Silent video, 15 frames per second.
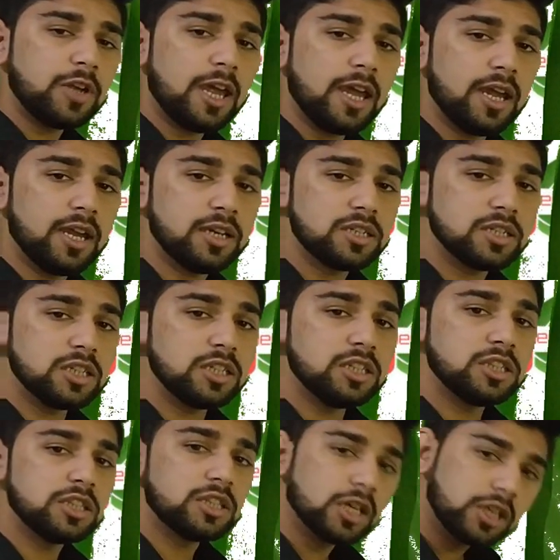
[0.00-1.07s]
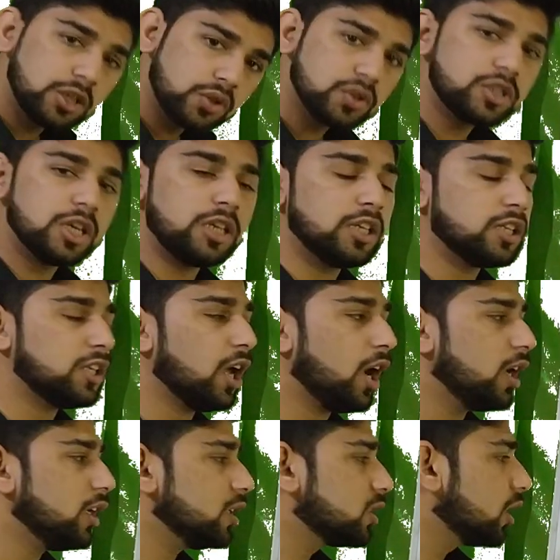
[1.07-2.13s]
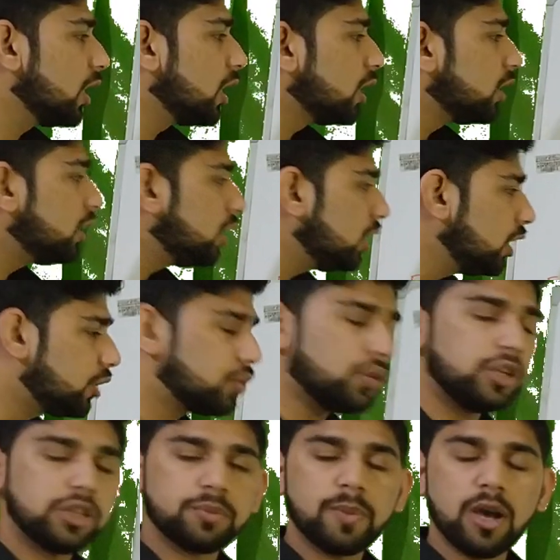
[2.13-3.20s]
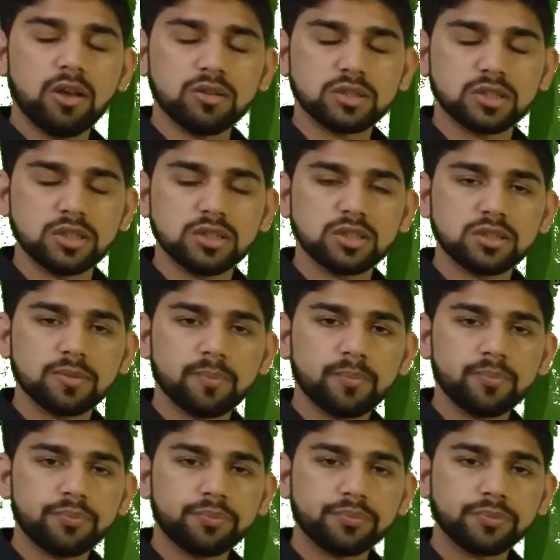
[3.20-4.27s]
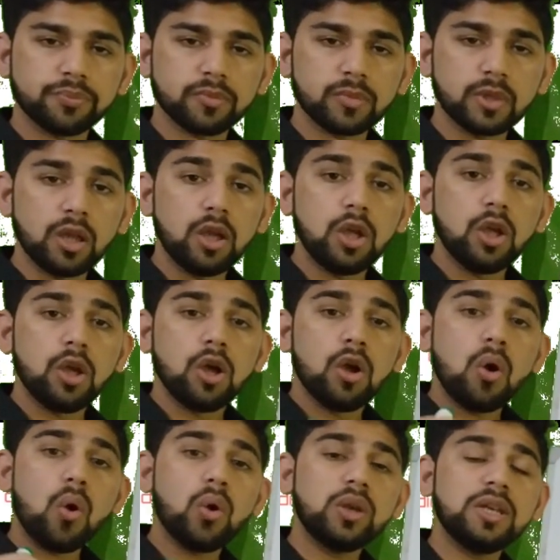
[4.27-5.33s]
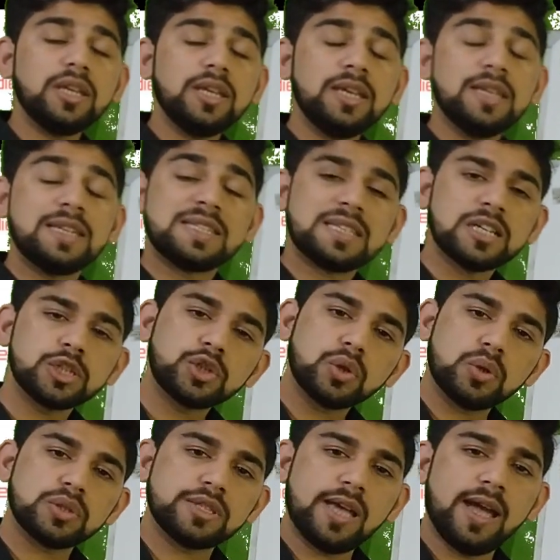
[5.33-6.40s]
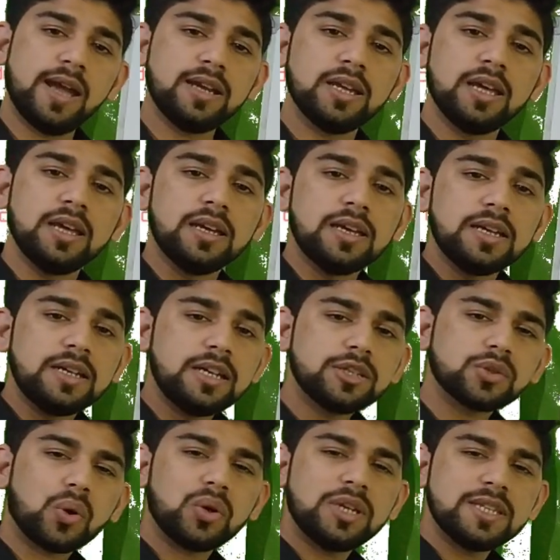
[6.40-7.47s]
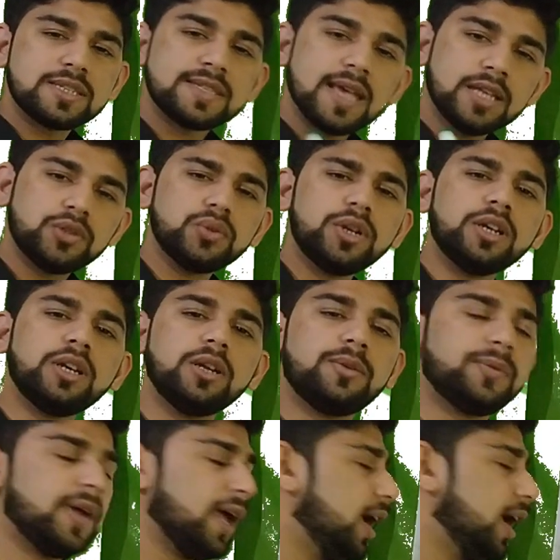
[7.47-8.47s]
fat in the ketogenic diet lead to dysbiosis. Only research shows that it's only saturated